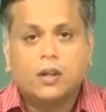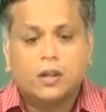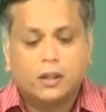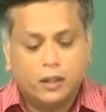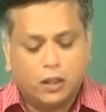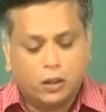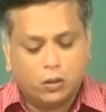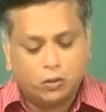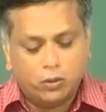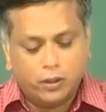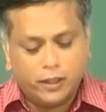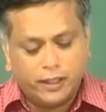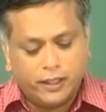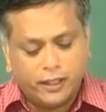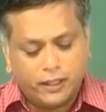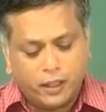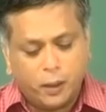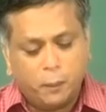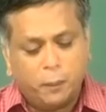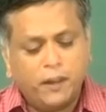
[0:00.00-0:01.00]
Now, in
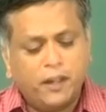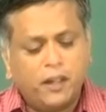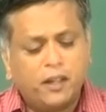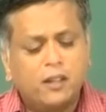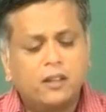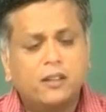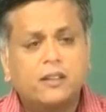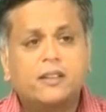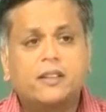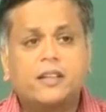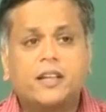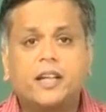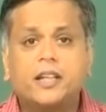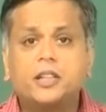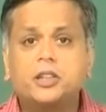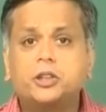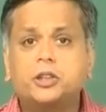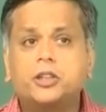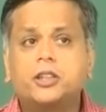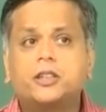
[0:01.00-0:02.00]
a typical
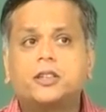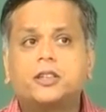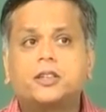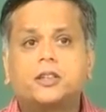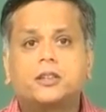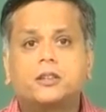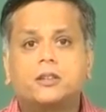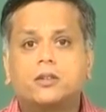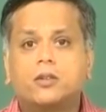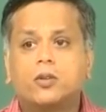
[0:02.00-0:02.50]
gaseous